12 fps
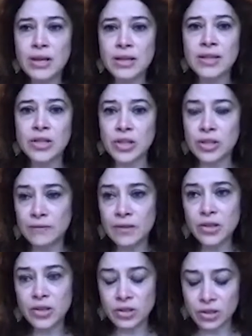such as
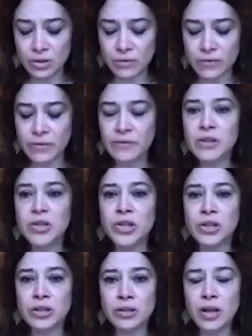fishing and
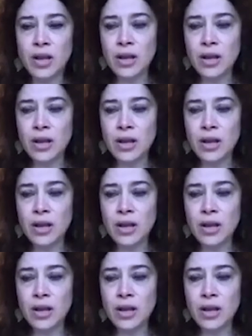overfishing,